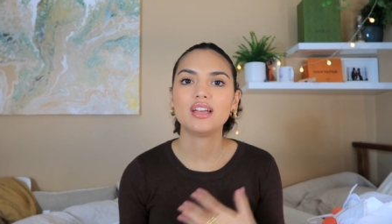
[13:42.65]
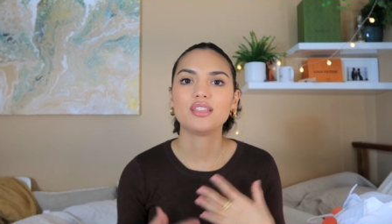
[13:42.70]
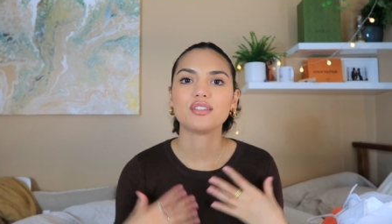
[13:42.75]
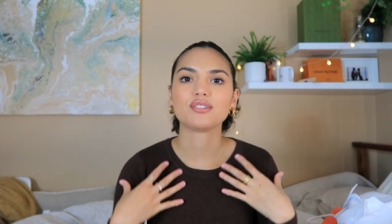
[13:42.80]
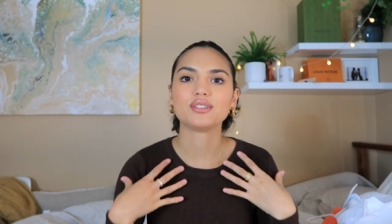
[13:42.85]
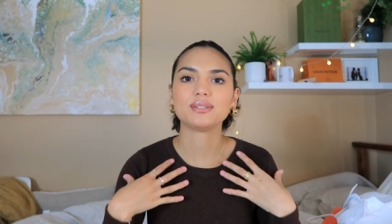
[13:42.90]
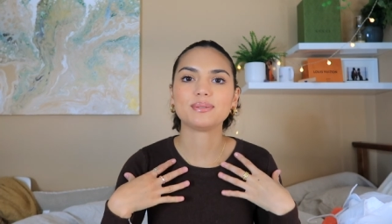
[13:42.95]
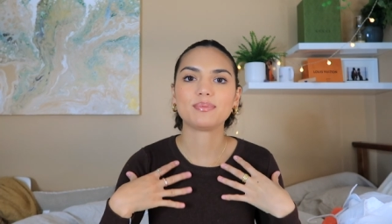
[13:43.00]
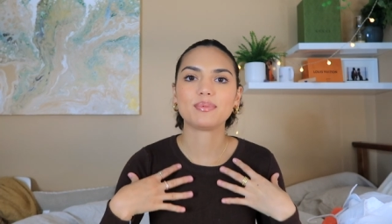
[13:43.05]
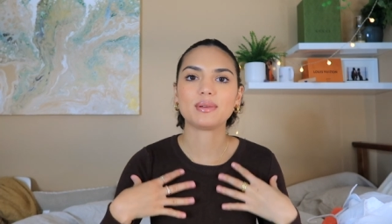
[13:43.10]

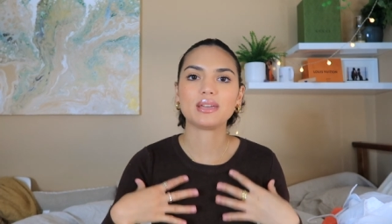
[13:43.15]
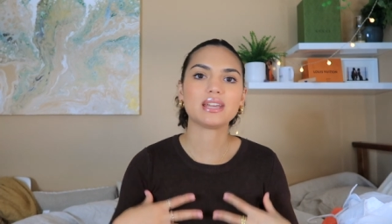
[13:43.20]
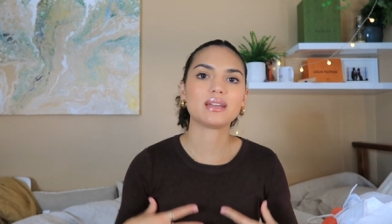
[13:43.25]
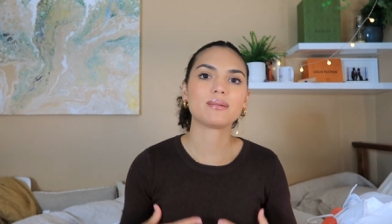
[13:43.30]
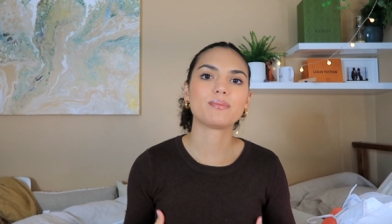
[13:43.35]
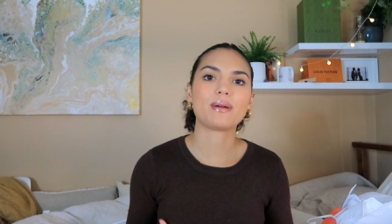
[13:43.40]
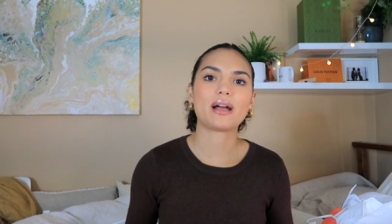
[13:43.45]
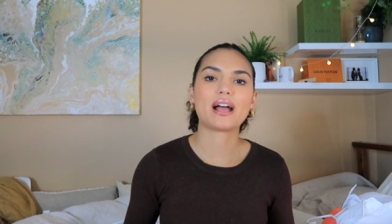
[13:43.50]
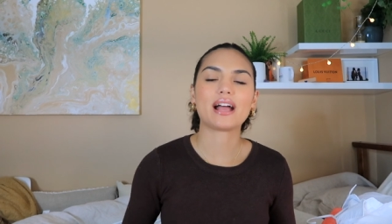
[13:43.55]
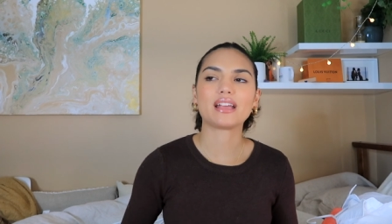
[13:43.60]
those
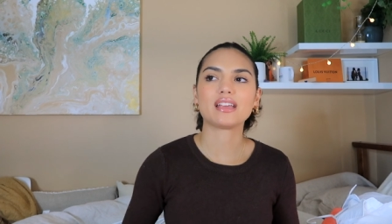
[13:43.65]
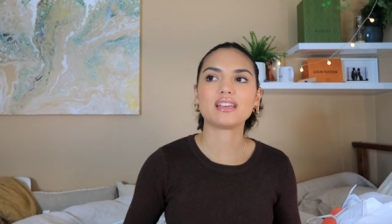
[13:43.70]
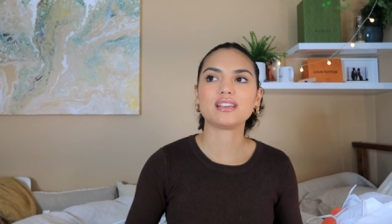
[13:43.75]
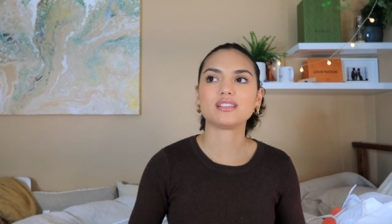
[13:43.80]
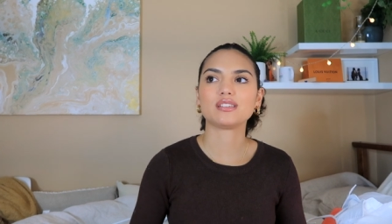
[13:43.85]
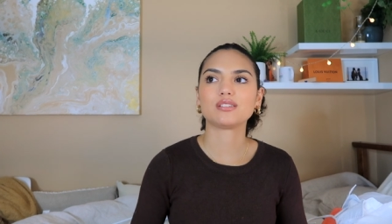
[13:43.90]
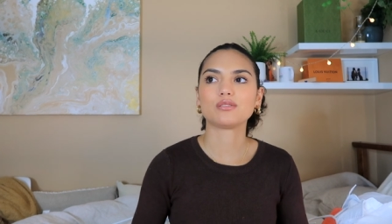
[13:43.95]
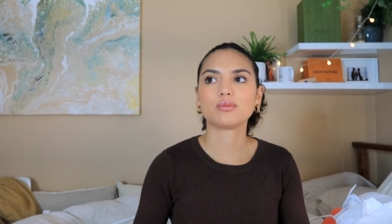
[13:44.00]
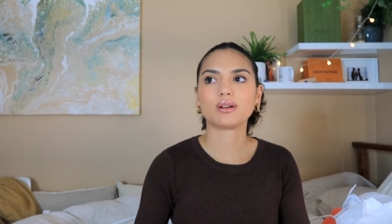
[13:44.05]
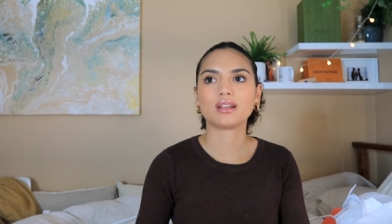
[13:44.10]
big baggy
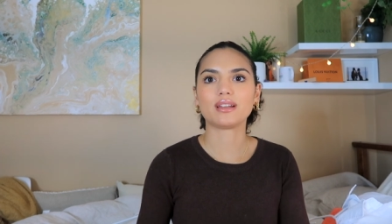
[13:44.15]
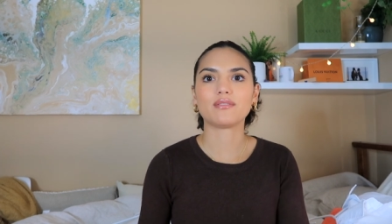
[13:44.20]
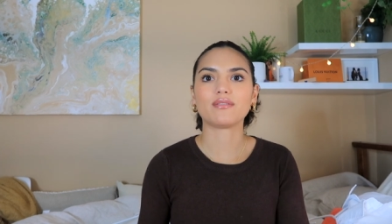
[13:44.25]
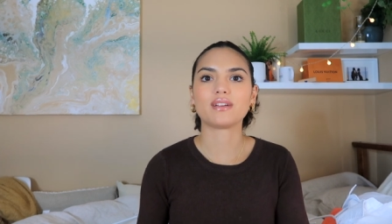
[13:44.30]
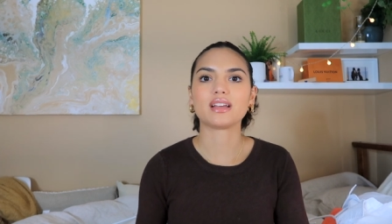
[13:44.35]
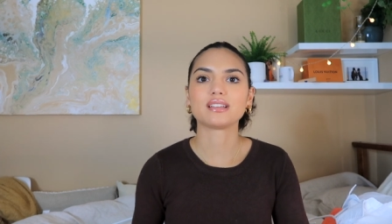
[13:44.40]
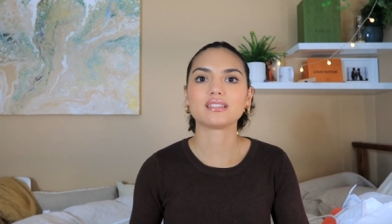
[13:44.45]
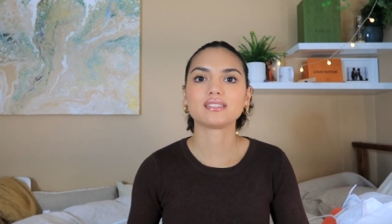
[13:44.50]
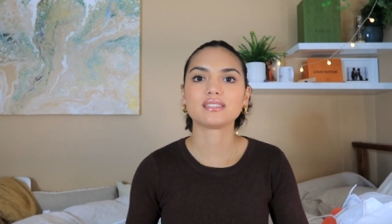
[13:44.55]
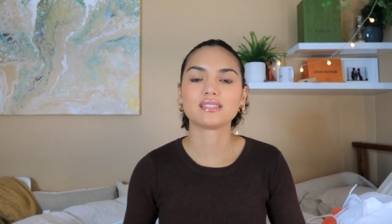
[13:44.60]
sweater
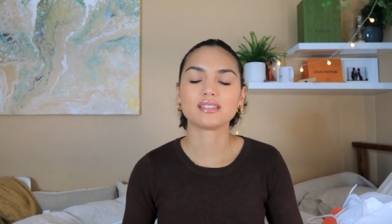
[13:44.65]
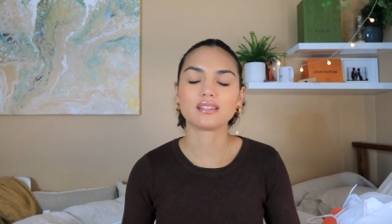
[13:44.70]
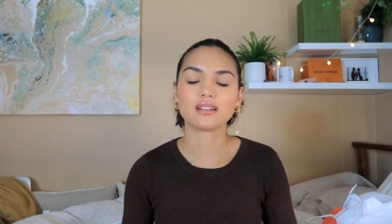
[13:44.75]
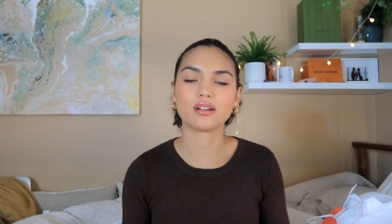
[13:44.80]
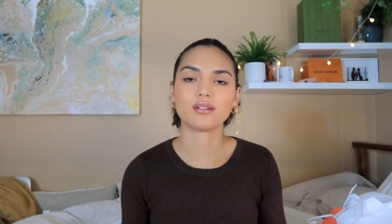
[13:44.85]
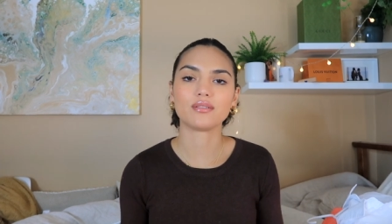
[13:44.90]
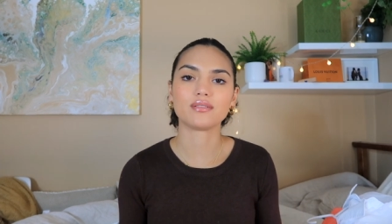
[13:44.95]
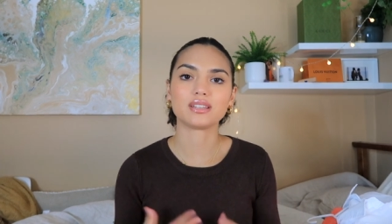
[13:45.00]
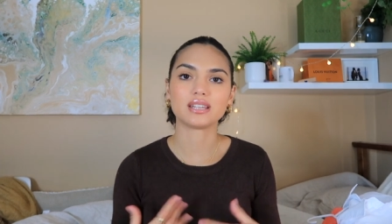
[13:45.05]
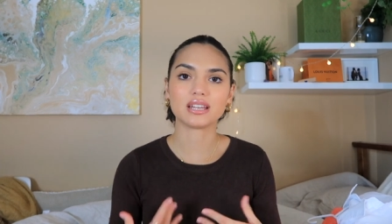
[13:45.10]
vests
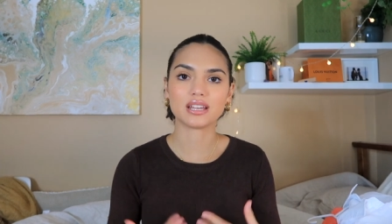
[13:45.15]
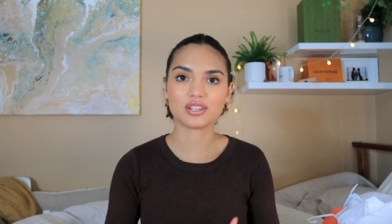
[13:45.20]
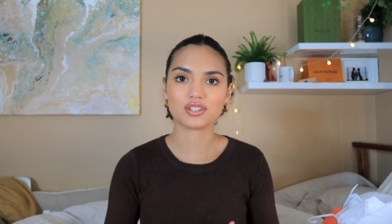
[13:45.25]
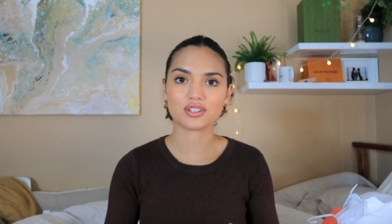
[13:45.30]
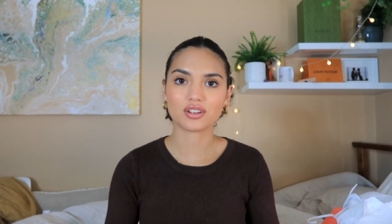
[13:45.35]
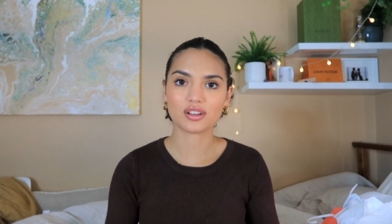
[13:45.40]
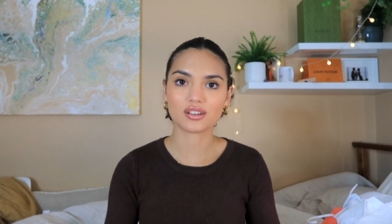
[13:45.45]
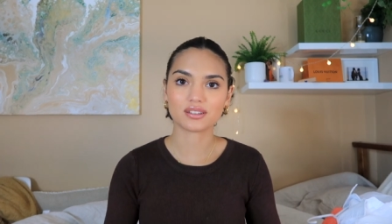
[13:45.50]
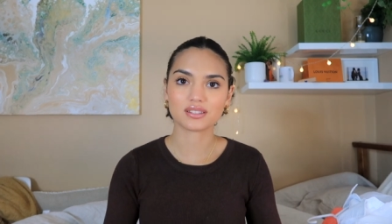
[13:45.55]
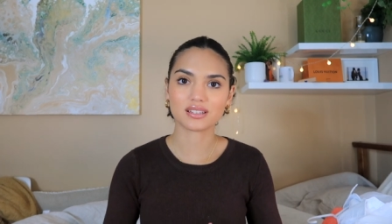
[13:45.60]
over
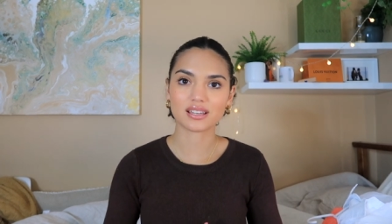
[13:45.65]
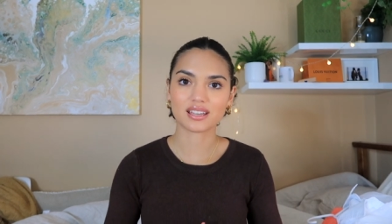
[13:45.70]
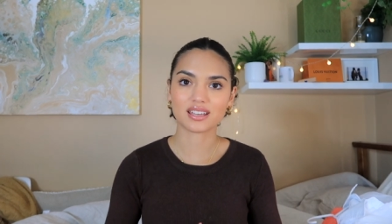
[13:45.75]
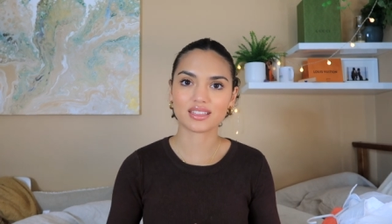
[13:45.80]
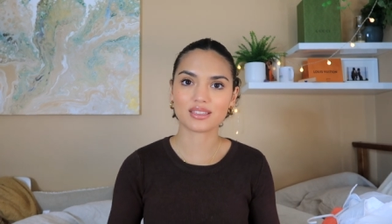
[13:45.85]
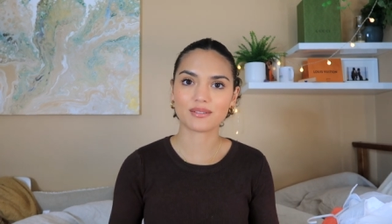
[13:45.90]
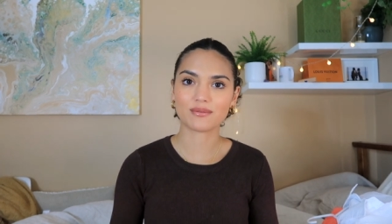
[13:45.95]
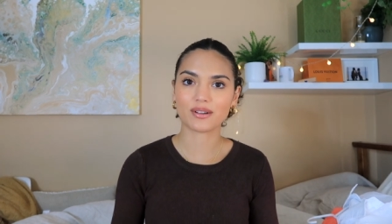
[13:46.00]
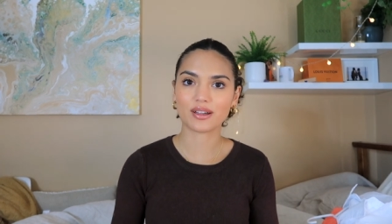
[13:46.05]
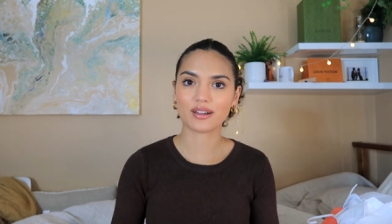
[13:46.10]
t-shirts
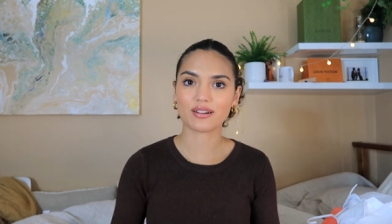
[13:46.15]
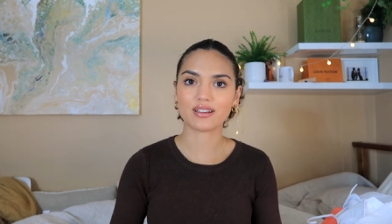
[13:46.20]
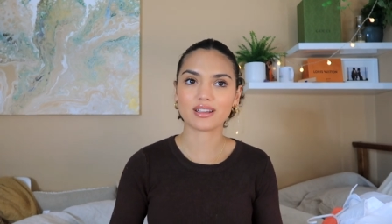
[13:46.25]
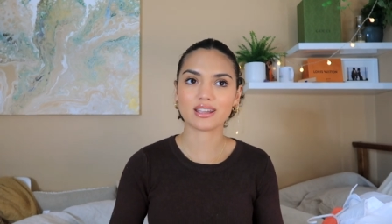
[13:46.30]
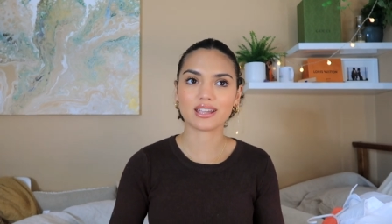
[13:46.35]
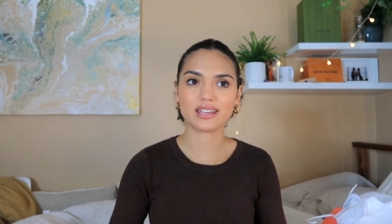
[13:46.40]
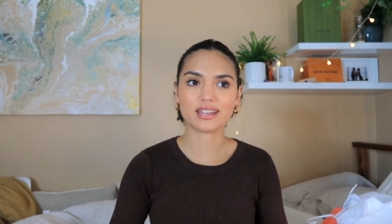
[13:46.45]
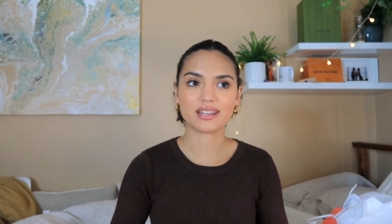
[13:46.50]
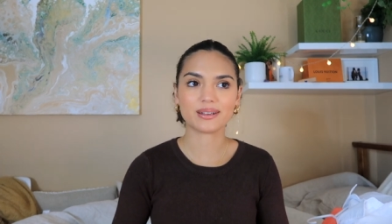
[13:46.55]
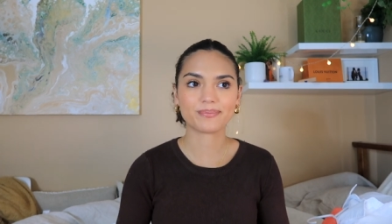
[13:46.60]
like the
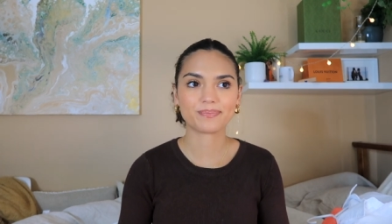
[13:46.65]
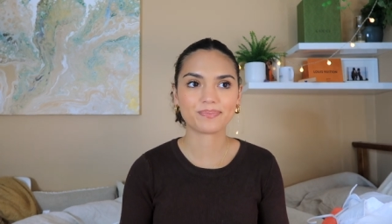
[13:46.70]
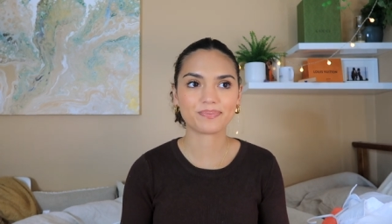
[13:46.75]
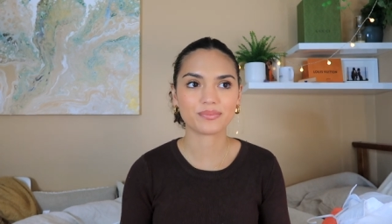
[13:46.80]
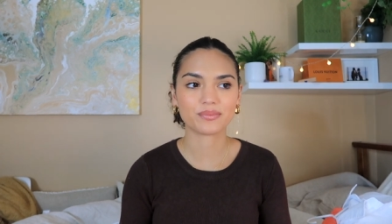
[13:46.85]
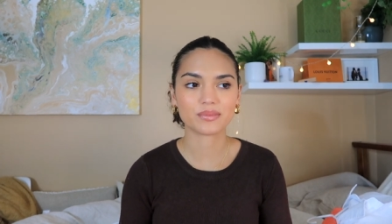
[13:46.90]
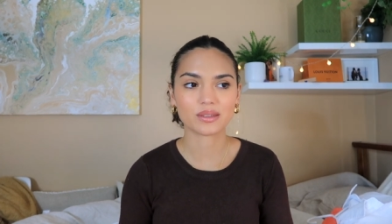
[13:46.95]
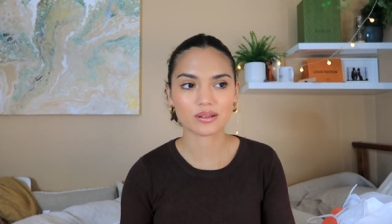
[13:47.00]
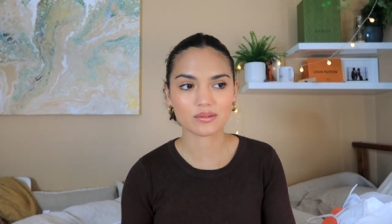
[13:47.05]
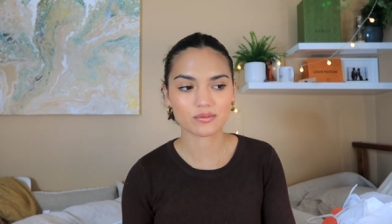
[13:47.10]
very
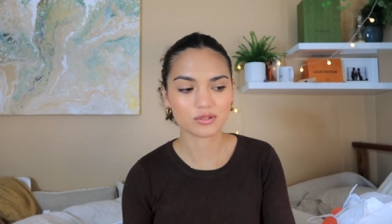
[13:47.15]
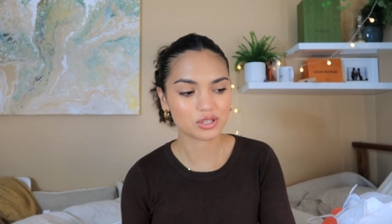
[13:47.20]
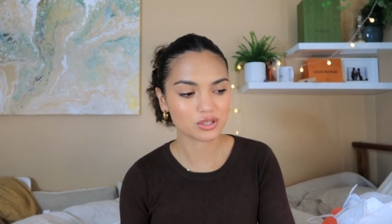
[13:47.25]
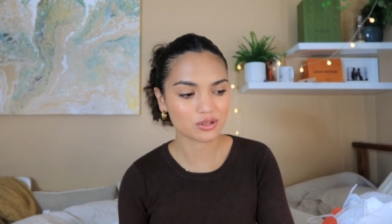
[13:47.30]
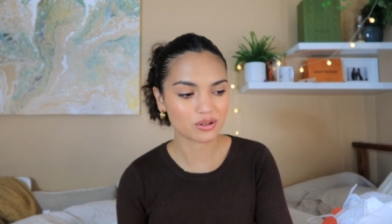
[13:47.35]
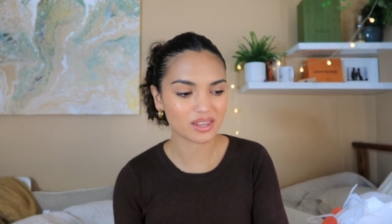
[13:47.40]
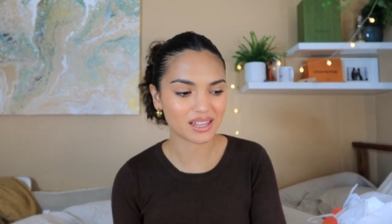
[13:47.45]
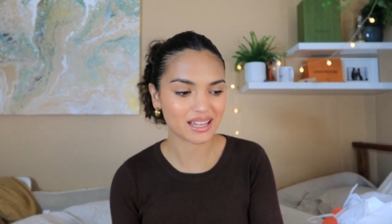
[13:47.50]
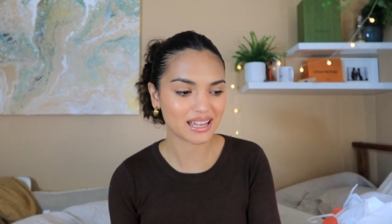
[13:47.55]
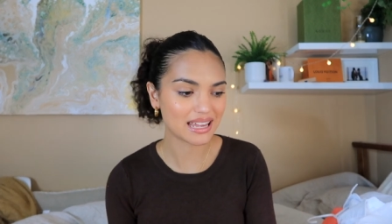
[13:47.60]
would you
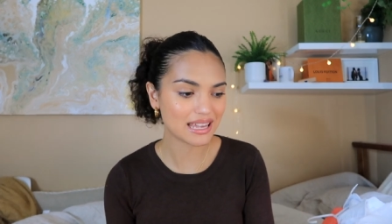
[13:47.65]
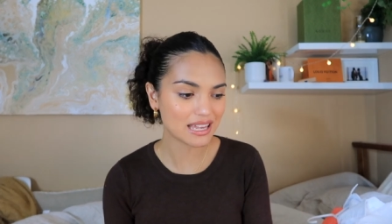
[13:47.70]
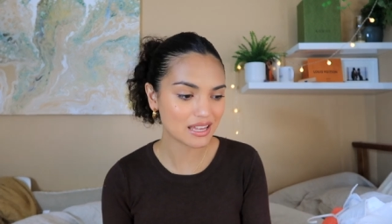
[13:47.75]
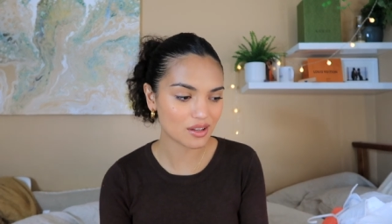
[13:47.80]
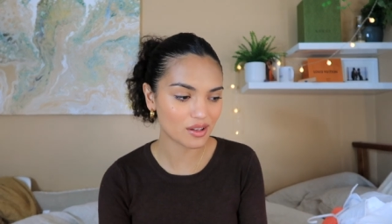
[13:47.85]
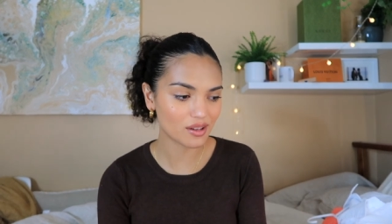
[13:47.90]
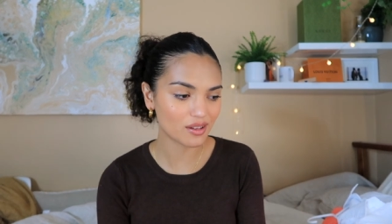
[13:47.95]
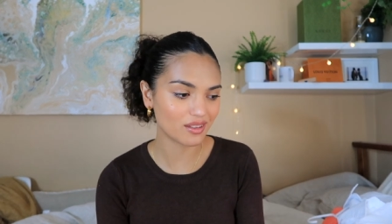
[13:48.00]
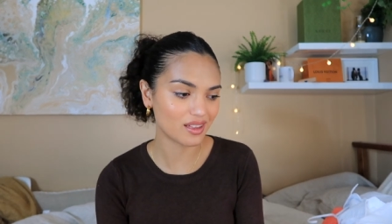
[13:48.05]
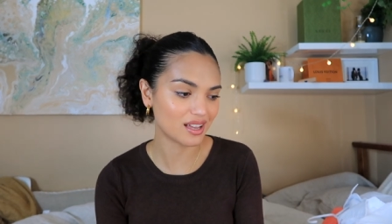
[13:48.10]
call that
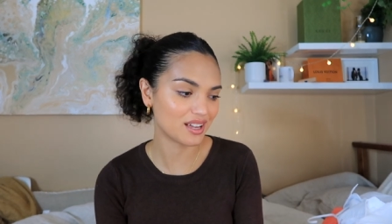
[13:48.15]
e-girl?